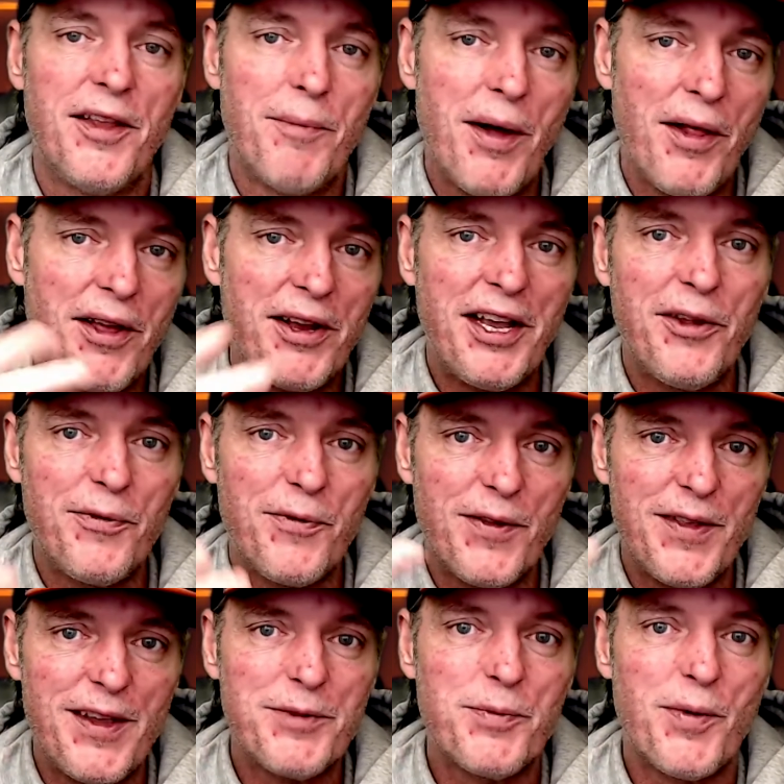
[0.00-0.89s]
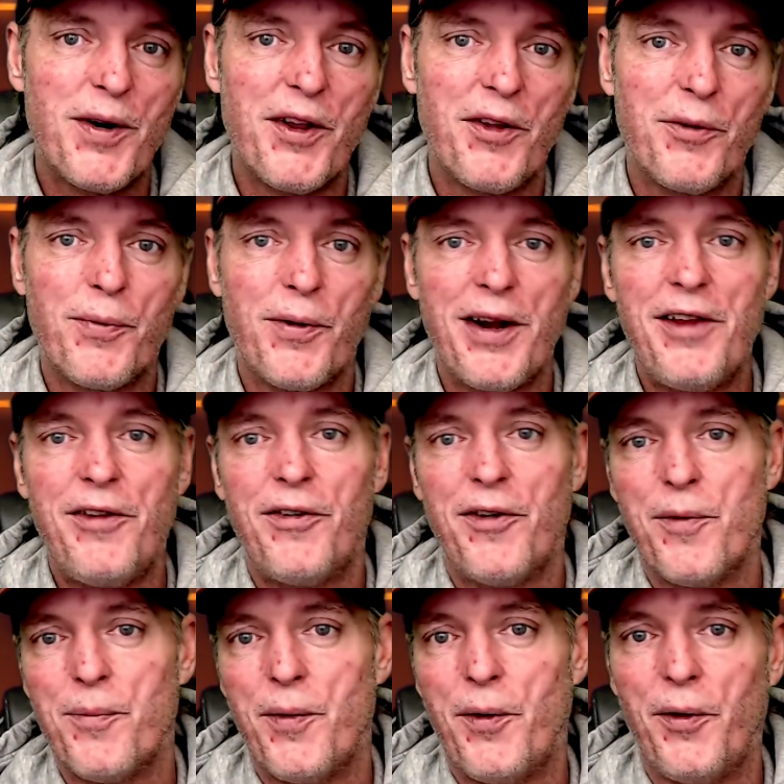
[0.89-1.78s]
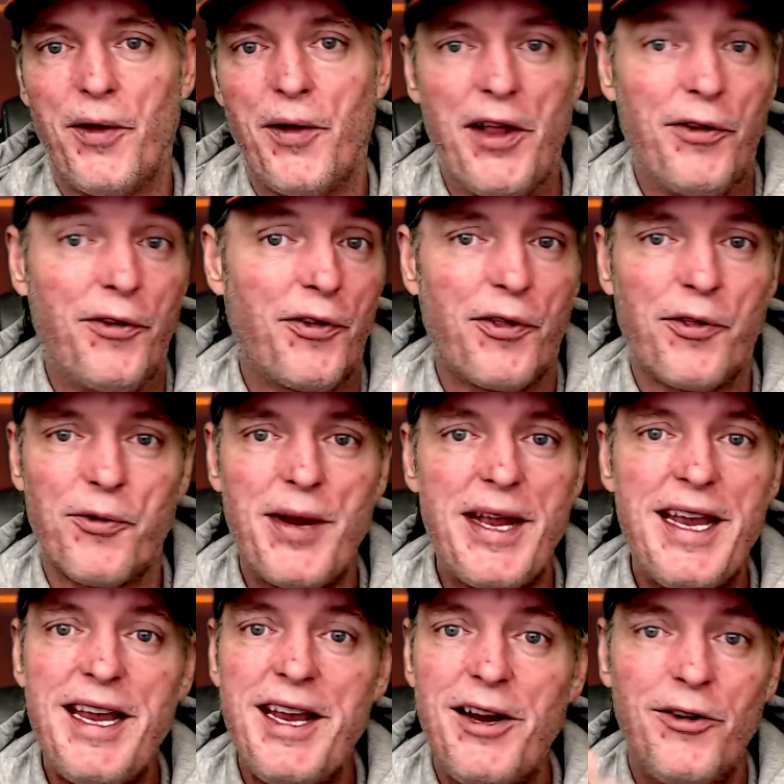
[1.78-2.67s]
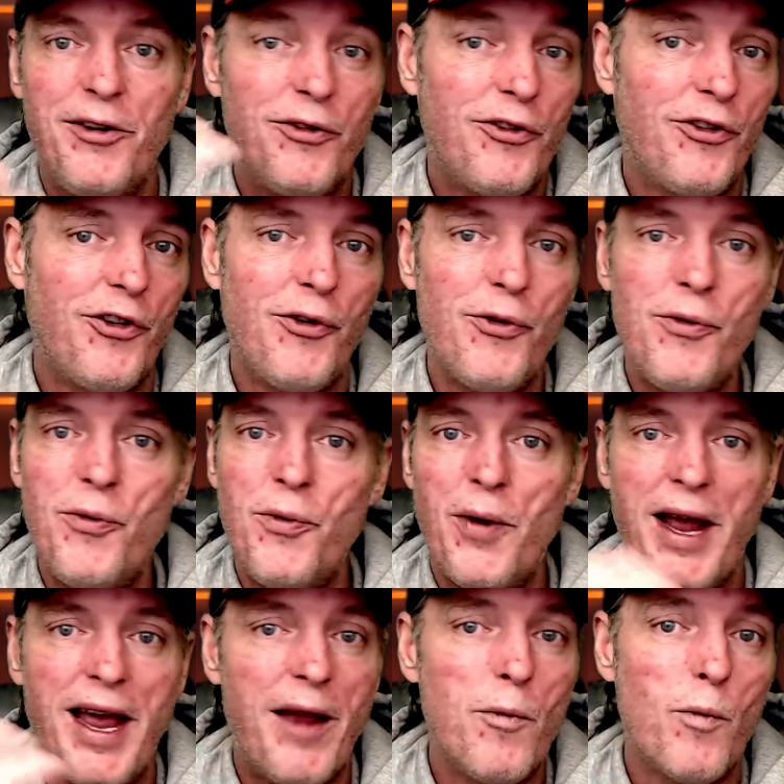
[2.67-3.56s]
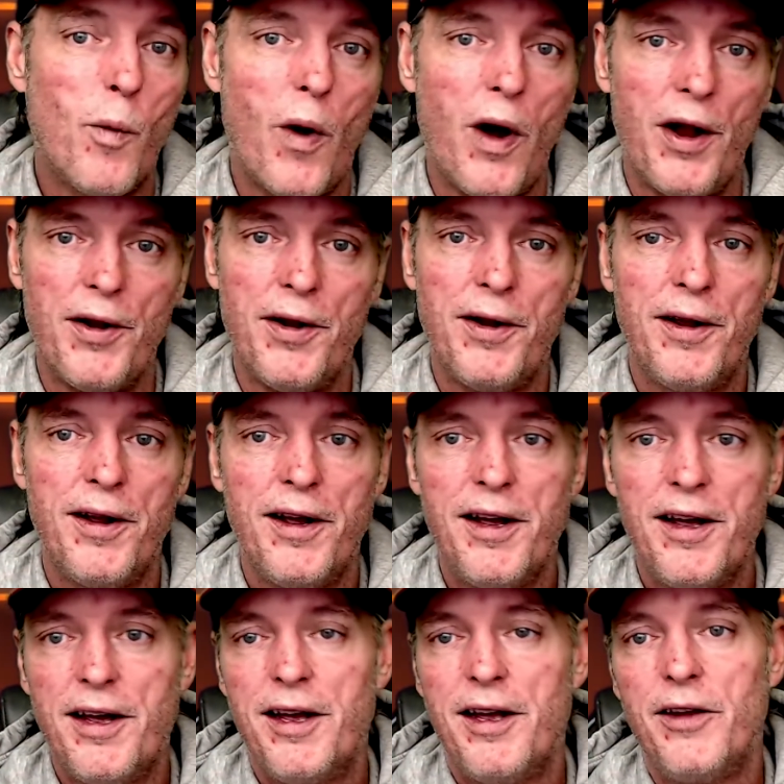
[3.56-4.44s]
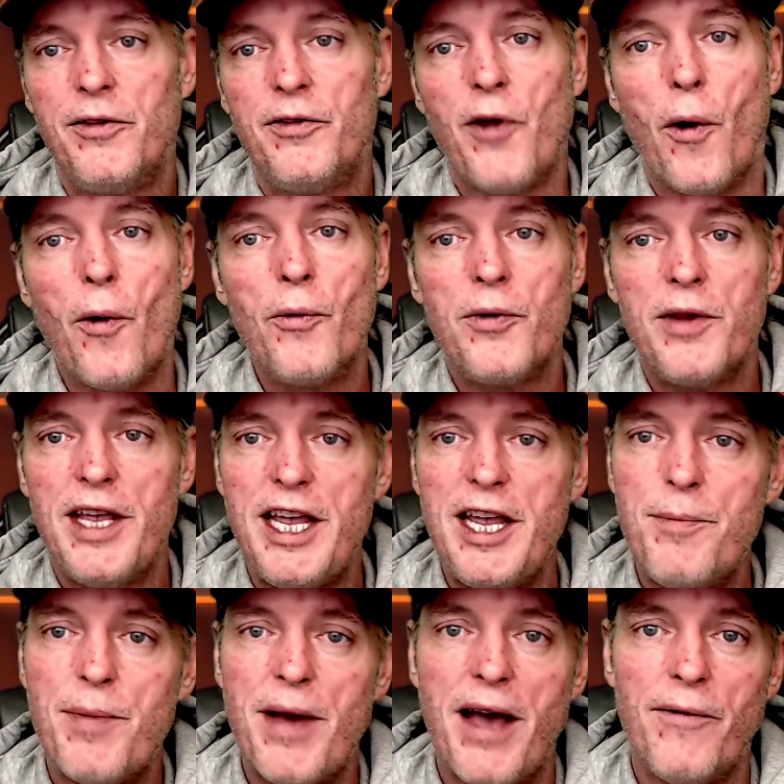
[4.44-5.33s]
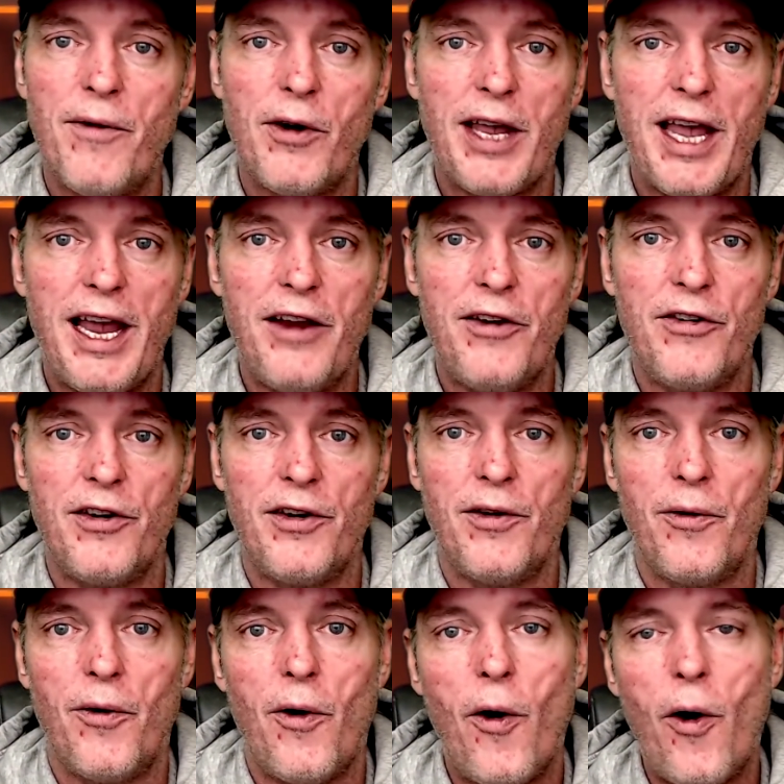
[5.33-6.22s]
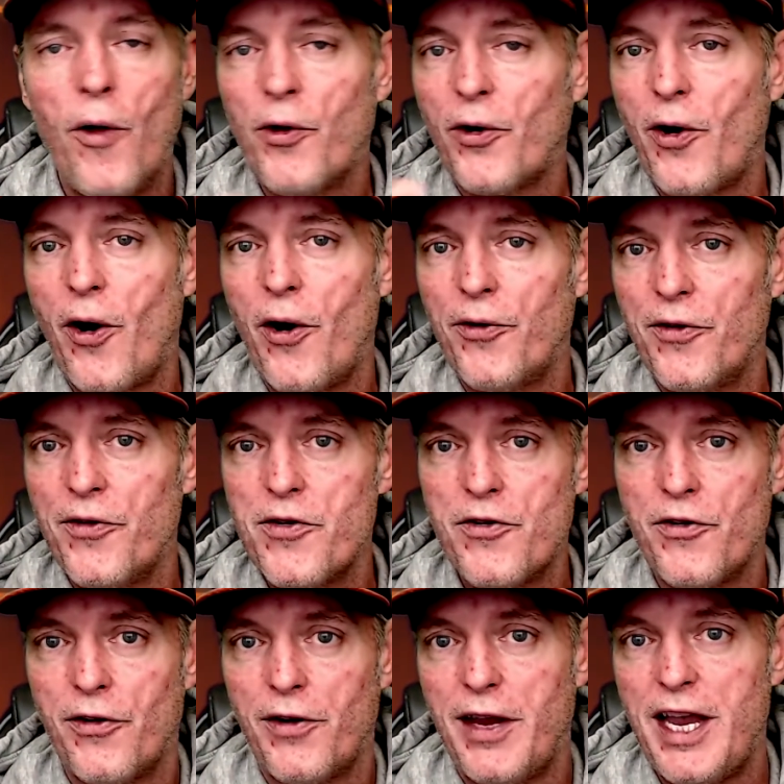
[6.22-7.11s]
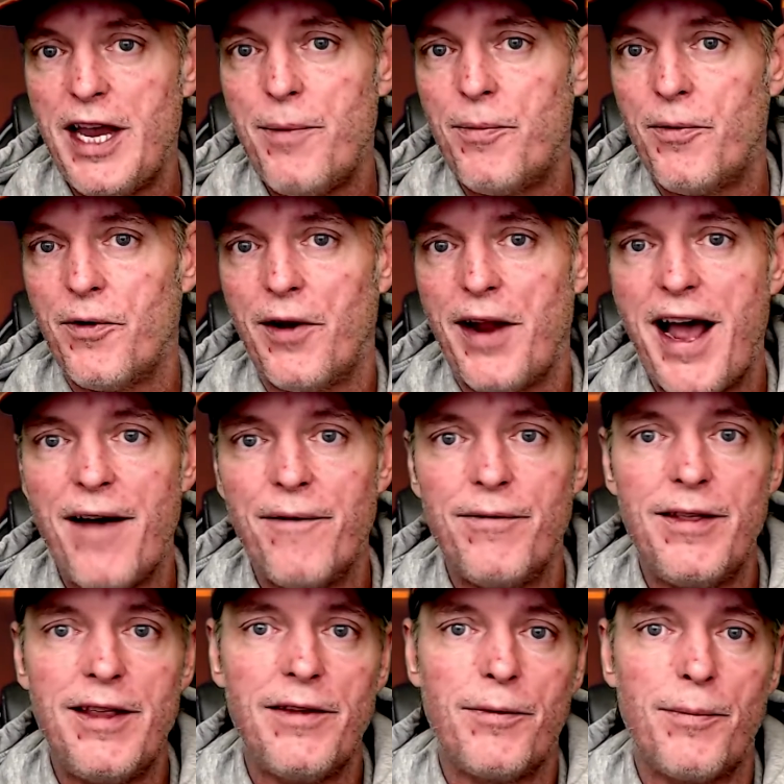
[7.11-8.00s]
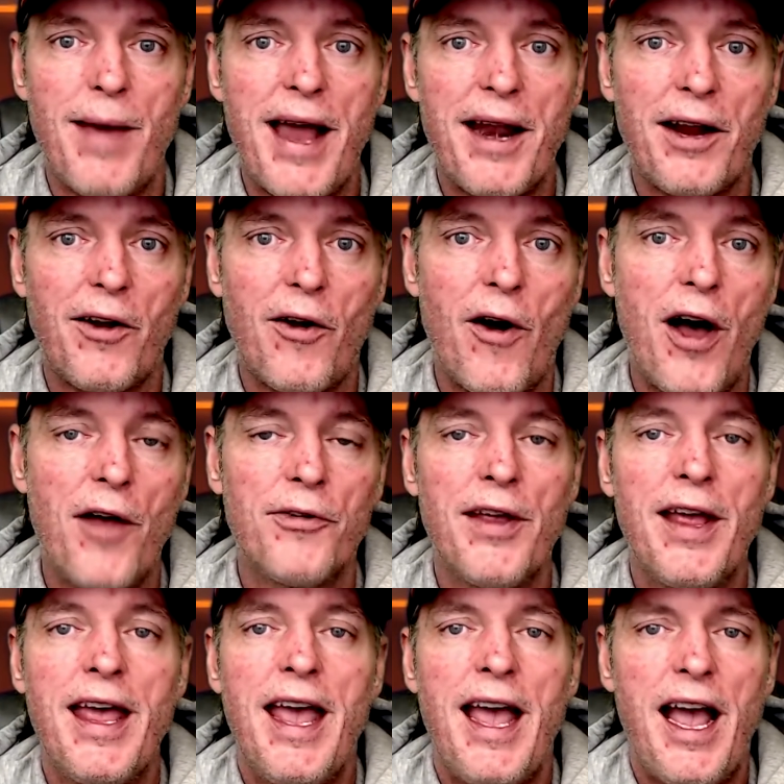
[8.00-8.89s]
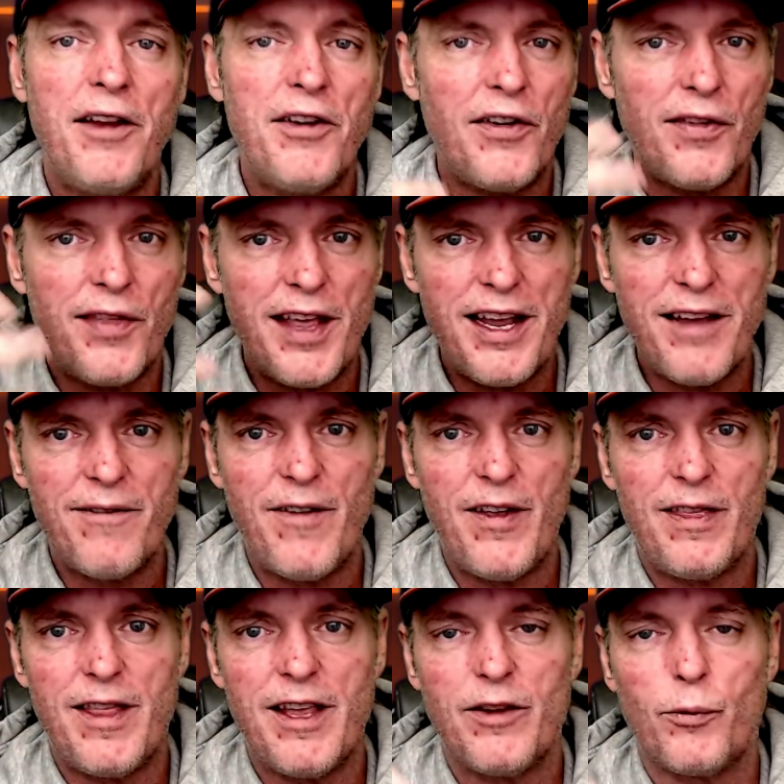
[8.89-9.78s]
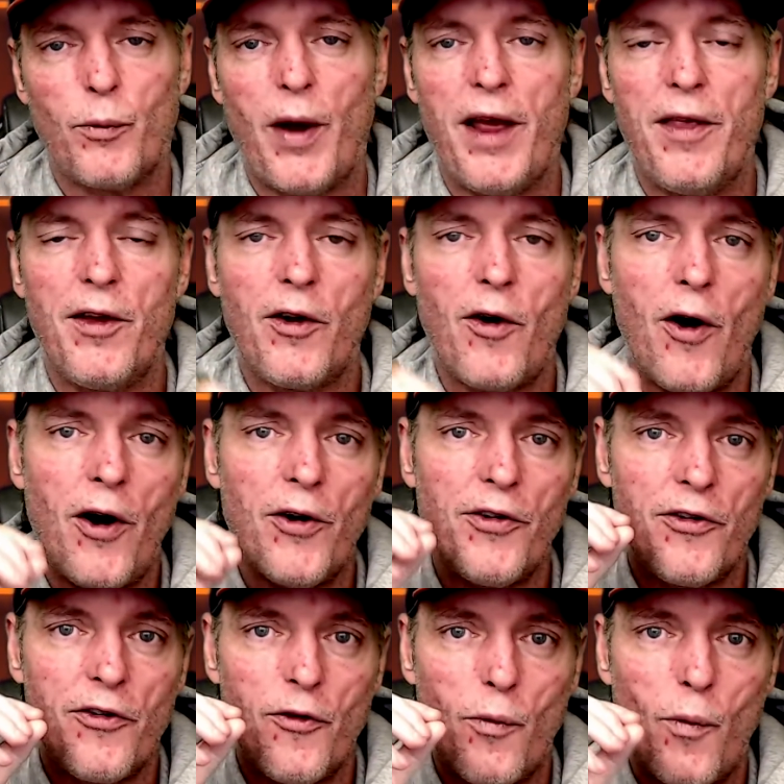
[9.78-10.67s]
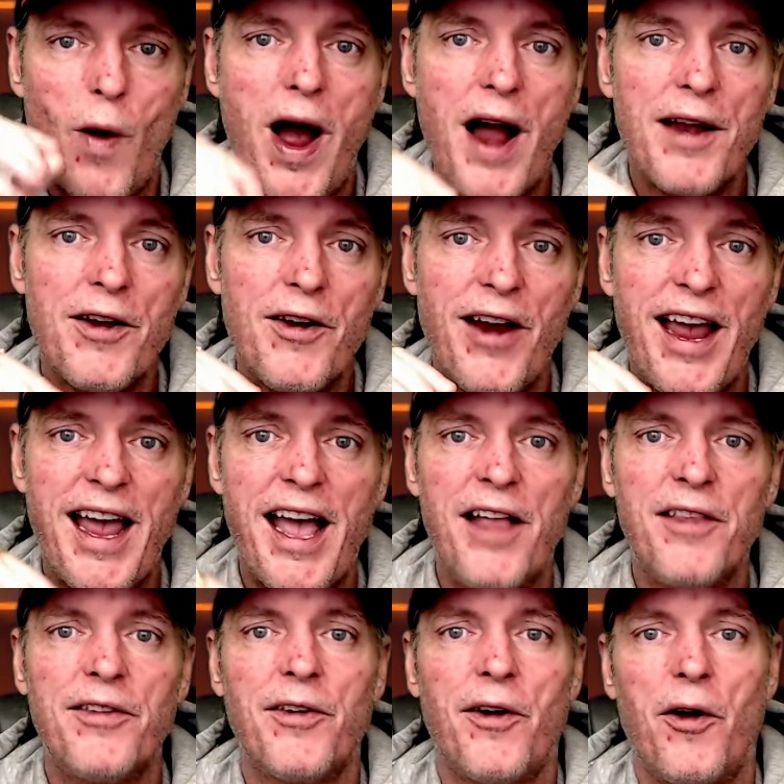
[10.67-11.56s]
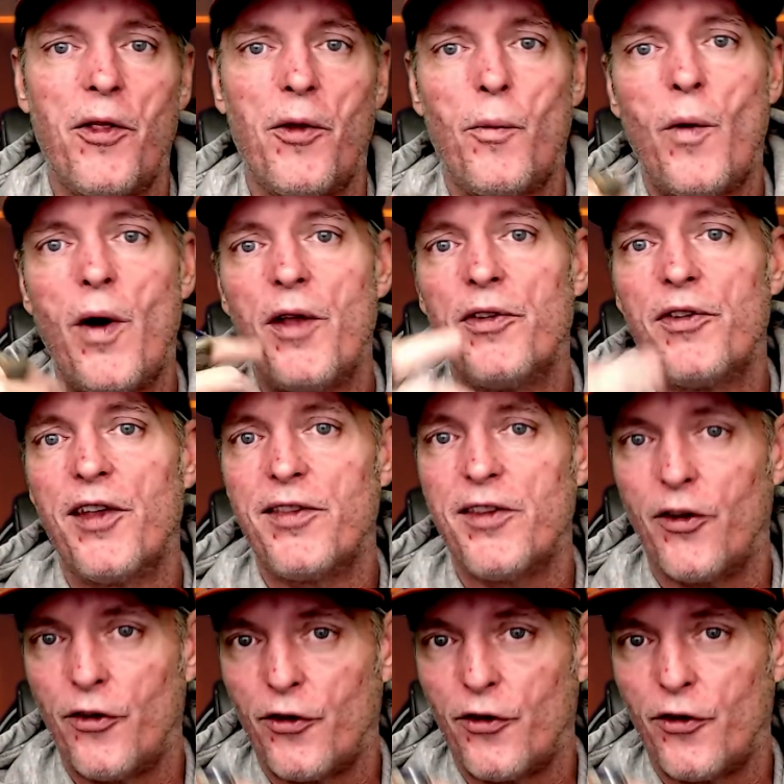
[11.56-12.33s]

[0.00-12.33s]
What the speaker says: The mulligans for this one is pretty simple. It's 3, 2, and 1. Don't keep evocation. All the cards that you should keep should have this mana cost. And just think of it this way. The cards that you want in your hands are the ones that